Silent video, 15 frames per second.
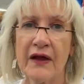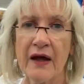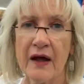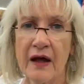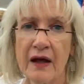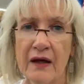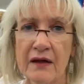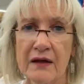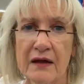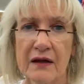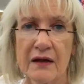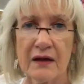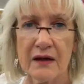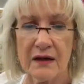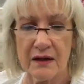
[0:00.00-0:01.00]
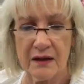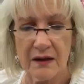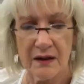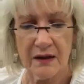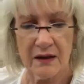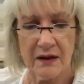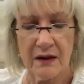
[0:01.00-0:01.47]
that
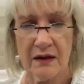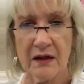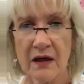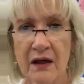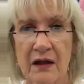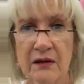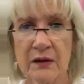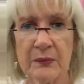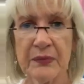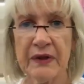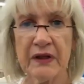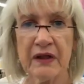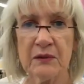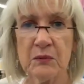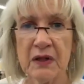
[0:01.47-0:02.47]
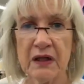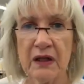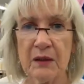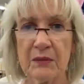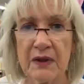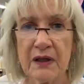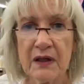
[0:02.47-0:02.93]
y'all are picking me
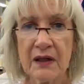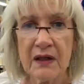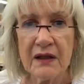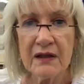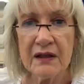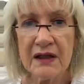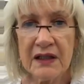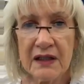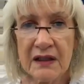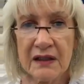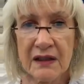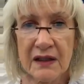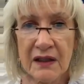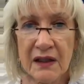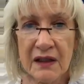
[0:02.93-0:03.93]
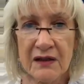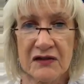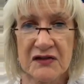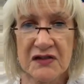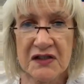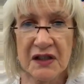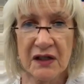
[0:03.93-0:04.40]
up. Linda,
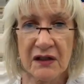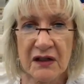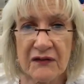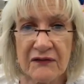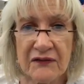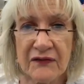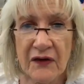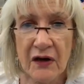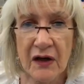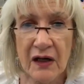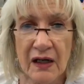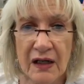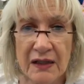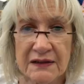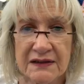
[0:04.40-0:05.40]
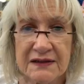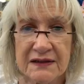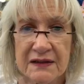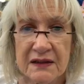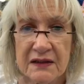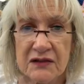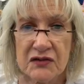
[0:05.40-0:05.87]
Sherry
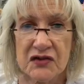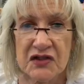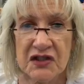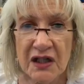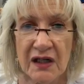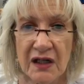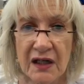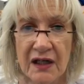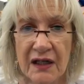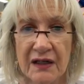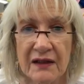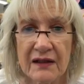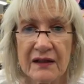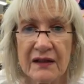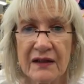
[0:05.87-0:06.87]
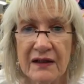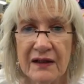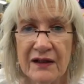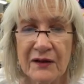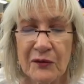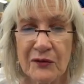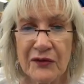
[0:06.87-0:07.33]
Voss, John,
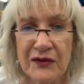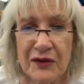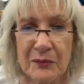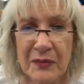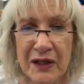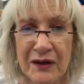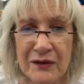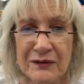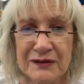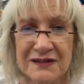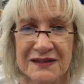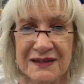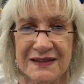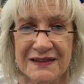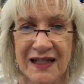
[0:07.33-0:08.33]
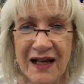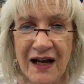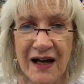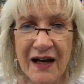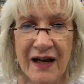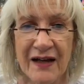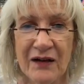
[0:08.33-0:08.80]
William Harold says
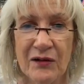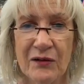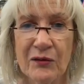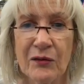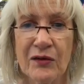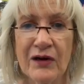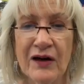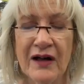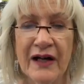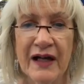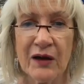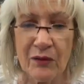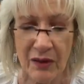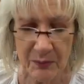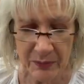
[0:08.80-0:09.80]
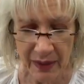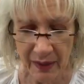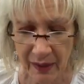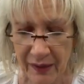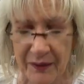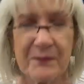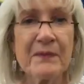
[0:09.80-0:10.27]
hi. Well, hey, right
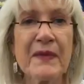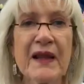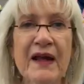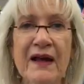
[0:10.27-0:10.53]
back.